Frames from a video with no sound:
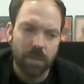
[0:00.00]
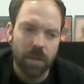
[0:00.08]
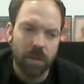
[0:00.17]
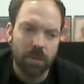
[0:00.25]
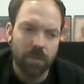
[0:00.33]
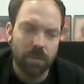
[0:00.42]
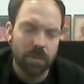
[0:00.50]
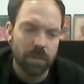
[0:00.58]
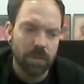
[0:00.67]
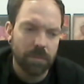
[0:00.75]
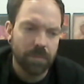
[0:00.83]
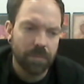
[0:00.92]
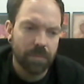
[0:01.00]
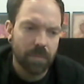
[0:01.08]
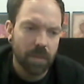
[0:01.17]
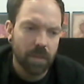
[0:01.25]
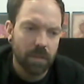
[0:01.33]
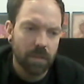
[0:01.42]
about the
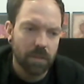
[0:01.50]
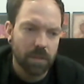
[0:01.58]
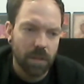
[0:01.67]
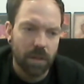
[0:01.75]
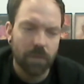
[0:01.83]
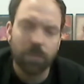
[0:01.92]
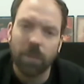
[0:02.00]
guitar